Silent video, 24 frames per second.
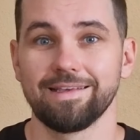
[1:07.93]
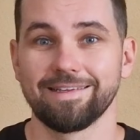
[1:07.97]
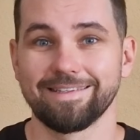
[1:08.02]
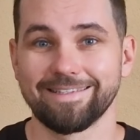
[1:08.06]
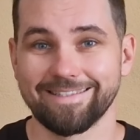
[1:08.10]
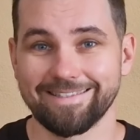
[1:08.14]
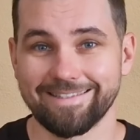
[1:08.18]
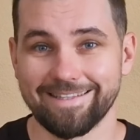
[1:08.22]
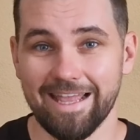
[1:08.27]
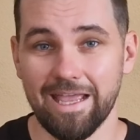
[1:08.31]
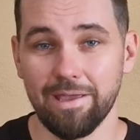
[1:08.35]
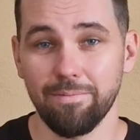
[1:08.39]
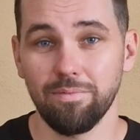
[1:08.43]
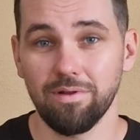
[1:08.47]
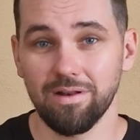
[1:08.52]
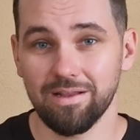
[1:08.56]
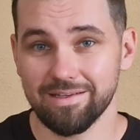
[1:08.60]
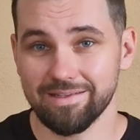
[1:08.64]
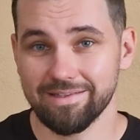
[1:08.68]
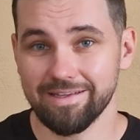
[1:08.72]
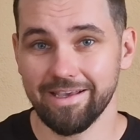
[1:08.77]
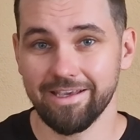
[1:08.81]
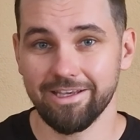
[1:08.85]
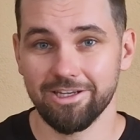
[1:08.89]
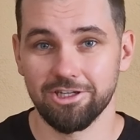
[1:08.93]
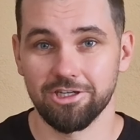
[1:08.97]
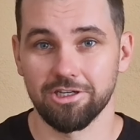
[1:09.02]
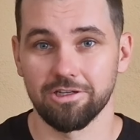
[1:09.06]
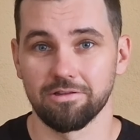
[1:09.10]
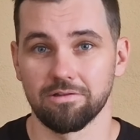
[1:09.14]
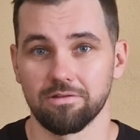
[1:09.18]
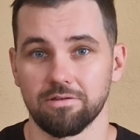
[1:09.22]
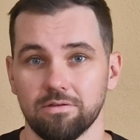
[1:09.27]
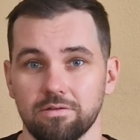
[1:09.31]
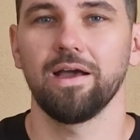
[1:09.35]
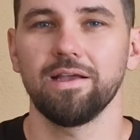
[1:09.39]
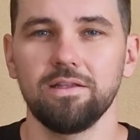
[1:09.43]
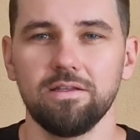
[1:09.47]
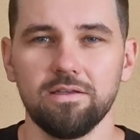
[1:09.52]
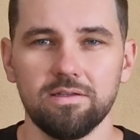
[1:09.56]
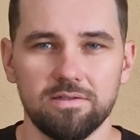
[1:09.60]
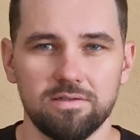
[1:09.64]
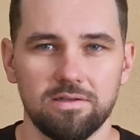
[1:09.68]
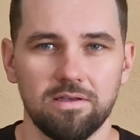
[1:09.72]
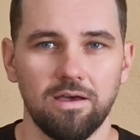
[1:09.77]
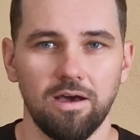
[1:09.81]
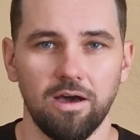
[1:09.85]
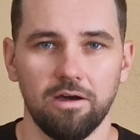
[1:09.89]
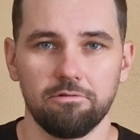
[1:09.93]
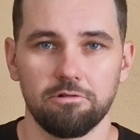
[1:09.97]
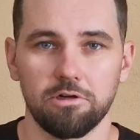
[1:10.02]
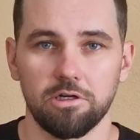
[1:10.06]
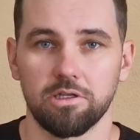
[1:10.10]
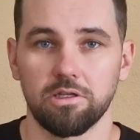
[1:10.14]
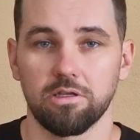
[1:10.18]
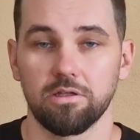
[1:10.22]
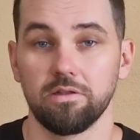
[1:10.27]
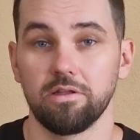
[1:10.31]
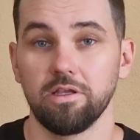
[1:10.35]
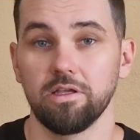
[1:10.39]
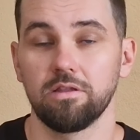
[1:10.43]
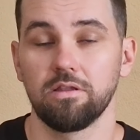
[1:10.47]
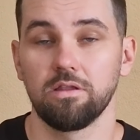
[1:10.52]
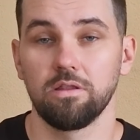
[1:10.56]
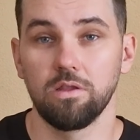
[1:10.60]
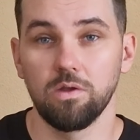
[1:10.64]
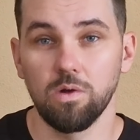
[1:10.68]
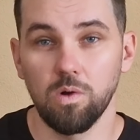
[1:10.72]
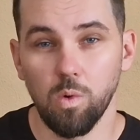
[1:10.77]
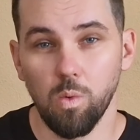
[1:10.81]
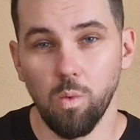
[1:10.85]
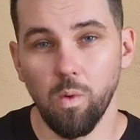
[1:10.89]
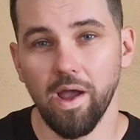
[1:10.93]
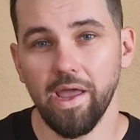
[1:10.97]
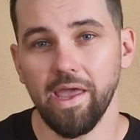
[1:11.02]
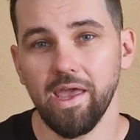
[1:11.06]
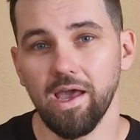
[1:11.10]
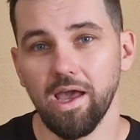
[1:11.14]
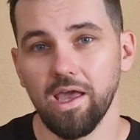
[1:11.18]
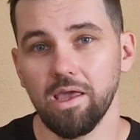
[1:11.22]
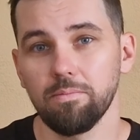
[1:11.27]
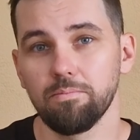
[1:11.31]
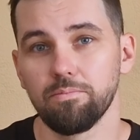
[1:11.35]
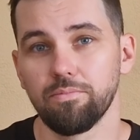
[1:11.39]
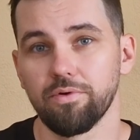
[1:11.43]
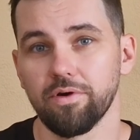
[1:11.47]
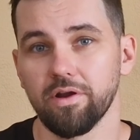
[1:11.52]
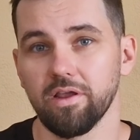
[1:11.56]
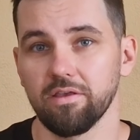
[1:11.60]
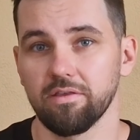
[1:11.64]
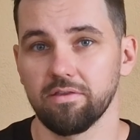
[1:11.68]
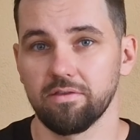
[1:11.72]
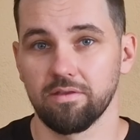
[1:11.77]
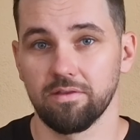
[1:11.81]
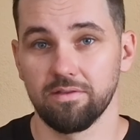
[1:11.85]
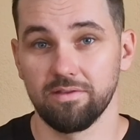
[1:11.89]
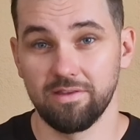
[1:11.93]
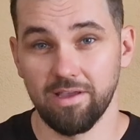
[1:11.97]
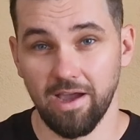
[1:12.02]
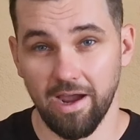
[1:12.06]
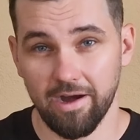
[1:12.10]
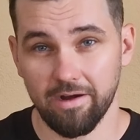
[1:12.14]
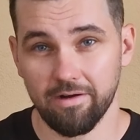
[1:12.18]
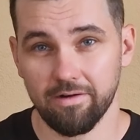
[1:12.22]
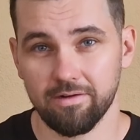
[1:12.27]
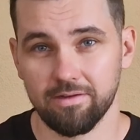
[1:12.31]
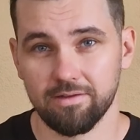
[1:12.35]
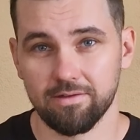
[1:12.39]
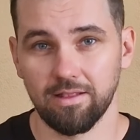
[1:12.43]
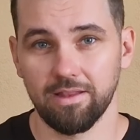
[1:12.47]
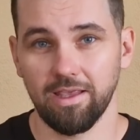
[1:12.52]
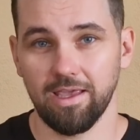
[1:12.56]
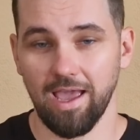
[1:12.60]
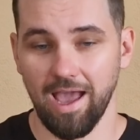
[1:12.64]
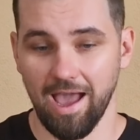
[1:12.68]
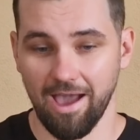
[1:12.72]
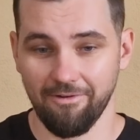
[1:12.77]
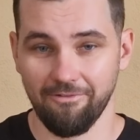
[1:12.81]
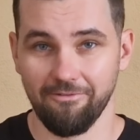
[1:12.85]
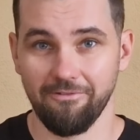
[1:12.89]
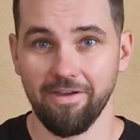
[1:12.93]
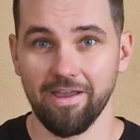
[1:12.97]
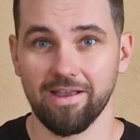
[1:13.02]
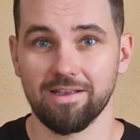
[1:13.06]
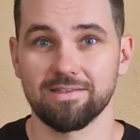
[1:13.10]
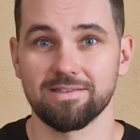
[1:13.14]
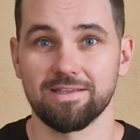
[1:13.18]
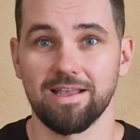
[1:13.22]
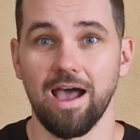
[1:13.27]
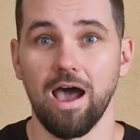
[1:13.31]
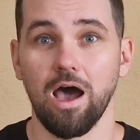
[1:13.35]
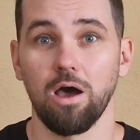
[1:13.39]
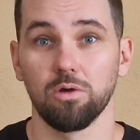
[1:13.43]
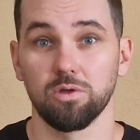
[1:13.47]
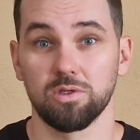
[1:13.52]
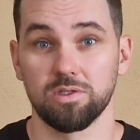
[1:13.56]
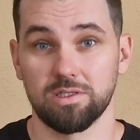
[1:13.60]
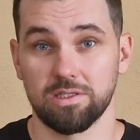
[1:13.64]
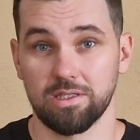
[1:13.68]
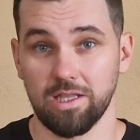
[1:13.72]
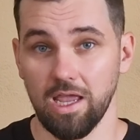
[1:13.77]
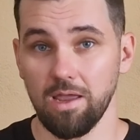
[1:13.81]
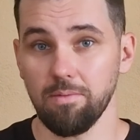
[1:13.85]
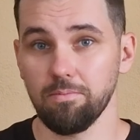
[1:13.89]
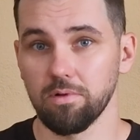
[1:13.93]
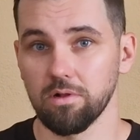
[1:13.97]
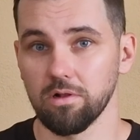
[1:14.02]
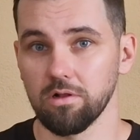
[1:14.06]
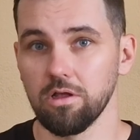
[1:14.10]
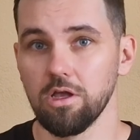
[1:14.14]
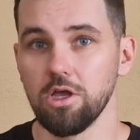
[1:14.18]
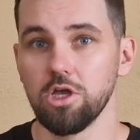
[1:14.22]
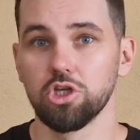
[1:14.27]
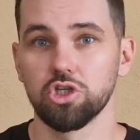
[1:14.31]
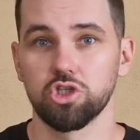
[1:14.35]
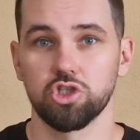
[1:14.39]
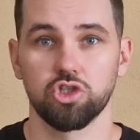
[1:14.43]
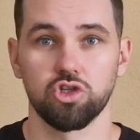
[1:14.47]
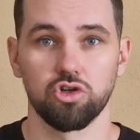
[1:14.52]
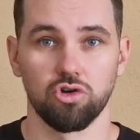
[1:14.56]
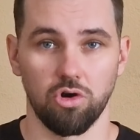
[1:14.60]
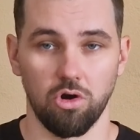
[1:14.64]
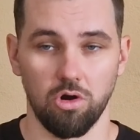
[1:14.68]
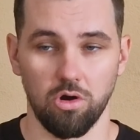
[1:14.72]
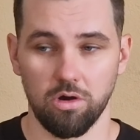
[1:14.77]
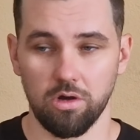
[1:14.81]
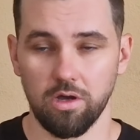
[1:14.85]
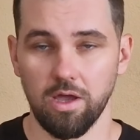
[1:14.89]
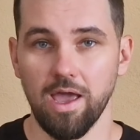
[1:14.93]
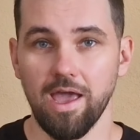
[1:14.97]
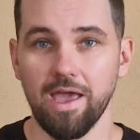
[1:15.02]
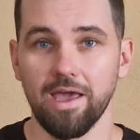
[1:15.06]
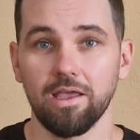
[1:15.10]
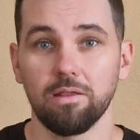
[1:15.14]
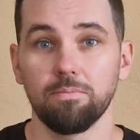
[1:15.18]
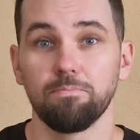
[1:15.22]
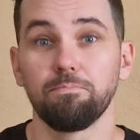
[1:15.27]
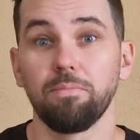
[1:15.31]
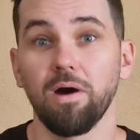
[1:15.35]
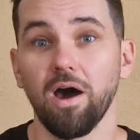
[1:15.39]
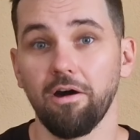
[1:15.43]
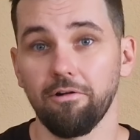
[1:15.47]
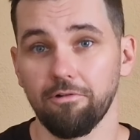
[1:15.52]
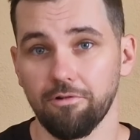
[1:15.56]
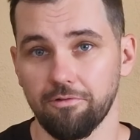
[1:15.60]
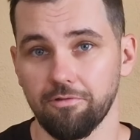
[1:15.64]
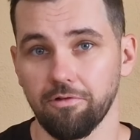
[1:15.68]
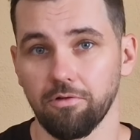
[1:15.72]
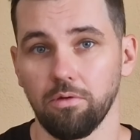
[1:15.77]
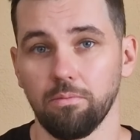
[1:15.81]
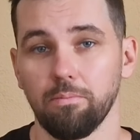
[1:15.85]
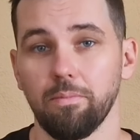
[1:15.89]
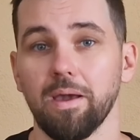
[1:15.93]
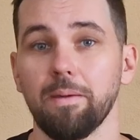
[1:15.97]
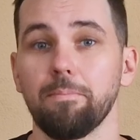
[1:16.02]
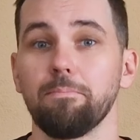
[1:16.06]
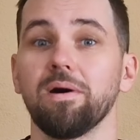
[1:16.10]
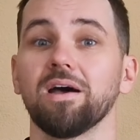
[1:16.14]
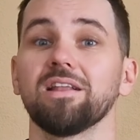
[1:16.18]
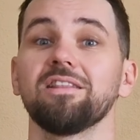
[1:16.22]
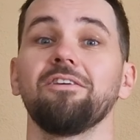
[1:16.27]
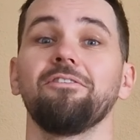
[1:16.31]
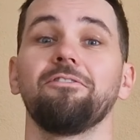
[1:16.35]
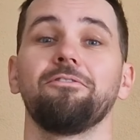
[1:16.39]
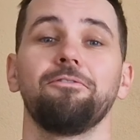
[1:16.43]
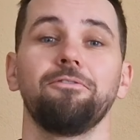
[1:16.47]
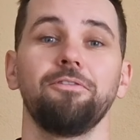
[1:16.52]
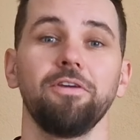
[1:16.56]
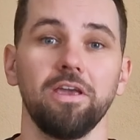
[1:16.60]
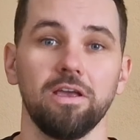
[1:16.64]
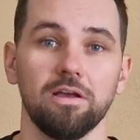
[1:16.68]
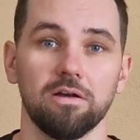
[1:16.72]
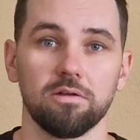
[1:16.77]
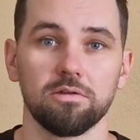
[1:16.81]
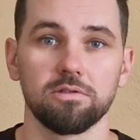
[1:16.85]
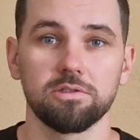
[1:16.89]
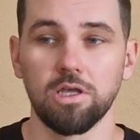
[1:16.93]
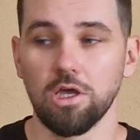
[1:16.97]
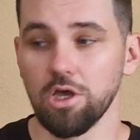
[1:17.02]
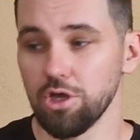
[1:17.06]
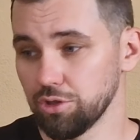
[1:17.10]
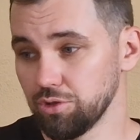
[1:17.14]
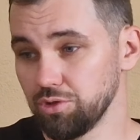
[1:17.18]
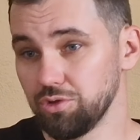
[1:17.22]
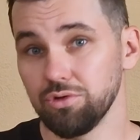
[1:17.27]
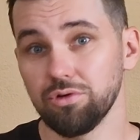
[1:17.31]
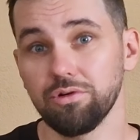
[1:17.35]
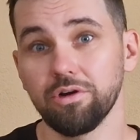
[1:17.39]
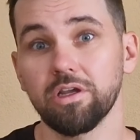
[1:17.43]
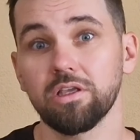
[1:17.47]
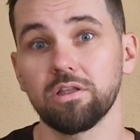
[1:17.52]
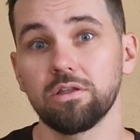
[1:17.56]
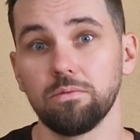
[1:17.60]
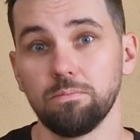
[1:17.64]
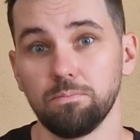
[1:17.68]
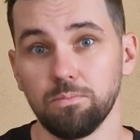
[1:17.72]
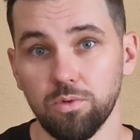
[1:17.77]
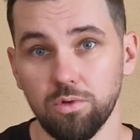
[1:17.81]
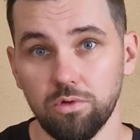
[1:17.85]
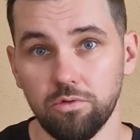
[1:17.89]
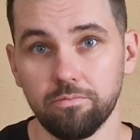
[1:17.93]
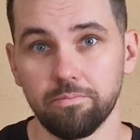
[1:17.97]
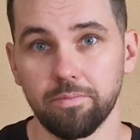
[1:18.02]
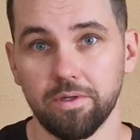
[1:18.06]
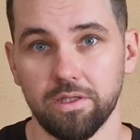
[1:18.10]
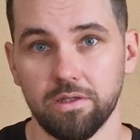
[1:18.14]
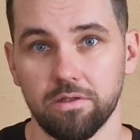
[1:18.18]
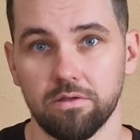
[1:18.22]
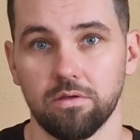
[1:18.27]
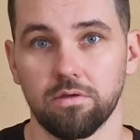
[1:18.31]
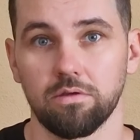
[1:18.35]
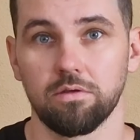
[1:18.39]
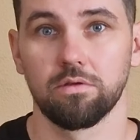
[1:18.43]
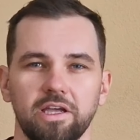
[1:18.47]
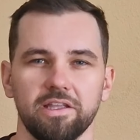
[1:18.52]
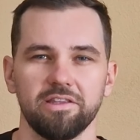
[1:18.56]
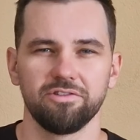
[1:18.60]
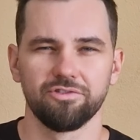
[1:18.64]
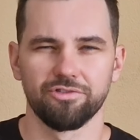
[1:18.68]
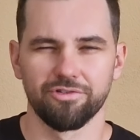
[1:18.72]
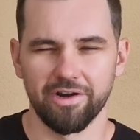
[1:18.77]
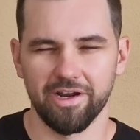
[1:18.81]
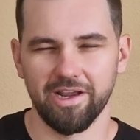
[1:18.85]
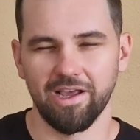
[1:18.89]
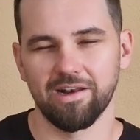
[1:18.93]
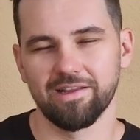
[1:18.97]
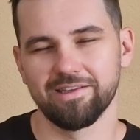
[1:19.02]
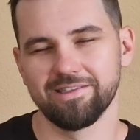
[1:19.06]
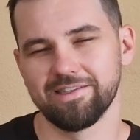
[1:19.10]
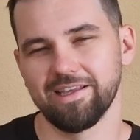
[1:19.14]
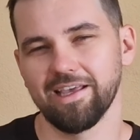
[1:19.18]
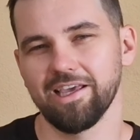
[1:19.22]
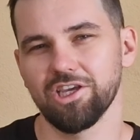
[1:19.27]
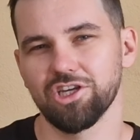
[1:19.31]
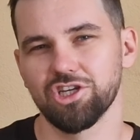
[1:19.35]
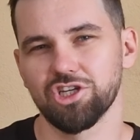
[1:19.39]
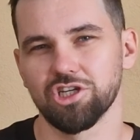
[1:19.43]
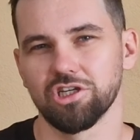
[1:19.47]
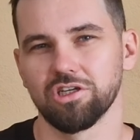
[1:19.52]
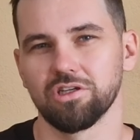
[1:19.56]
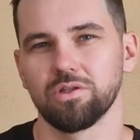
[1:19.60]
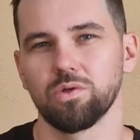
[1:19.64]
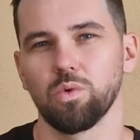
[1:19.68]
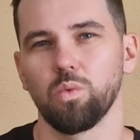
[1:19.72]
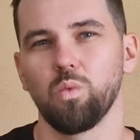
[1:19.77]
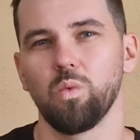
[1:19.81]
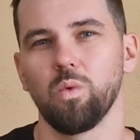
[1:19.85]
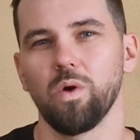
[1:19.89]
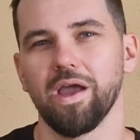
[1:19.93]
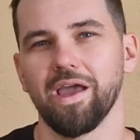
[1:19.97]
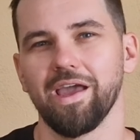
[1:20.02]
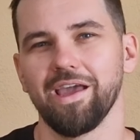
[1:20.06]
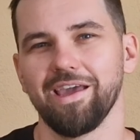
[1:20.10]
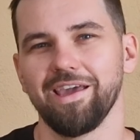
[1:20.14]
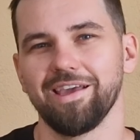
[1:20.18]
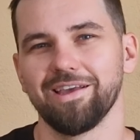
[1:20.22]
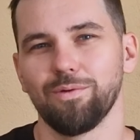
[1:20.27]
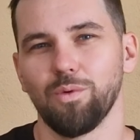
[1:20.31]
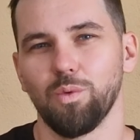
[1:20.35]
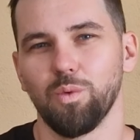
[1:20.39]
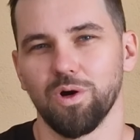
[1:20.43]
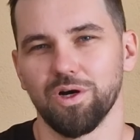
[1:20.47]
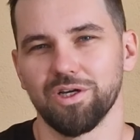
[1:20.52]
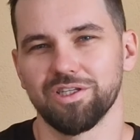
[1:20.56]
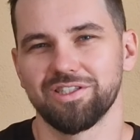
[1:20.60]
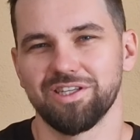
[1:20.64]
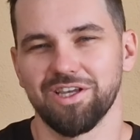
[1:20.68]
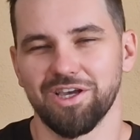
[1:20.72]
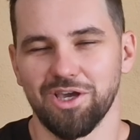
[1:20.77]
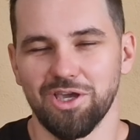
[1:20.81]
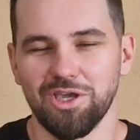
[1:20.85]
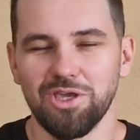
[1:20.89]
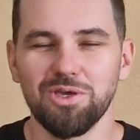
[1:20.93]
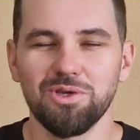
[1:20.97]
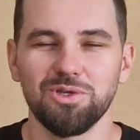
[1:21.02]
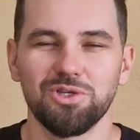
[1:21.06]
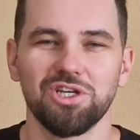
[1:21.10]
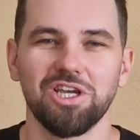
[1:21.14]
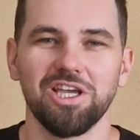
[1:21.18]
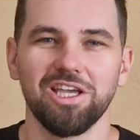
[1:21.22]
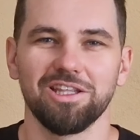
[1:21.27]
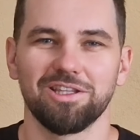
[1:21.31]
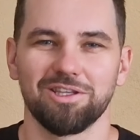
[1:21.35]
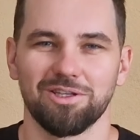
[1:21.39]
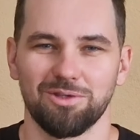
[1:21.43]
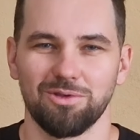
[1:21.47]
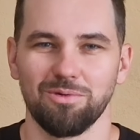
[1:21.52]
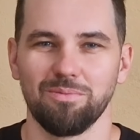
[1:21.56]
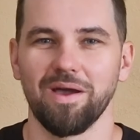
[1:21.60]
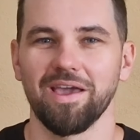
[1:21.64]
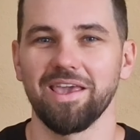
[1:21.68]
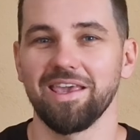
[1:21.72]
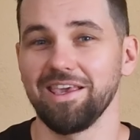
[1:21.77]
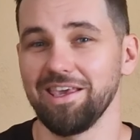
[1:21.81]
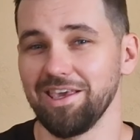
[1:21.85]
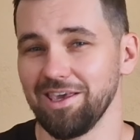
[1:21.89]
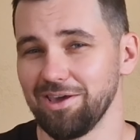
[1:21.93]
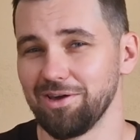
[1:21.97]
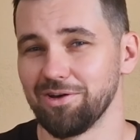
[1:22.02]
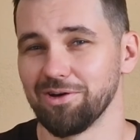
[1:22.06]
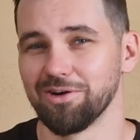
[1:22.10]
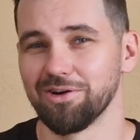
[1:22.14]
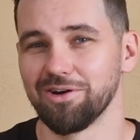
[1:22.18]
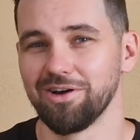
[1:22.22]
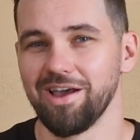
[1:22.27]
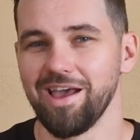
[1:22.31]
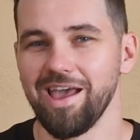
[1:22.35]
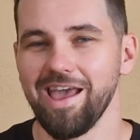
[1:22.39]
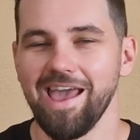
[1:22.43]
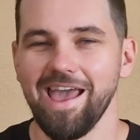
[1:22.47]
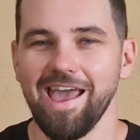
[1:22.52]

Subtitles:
Stabilization. I discovered that the way I breathe directly affects how stable, strong and powerful my body feels during the movement. That realization was a huge hit to my ego.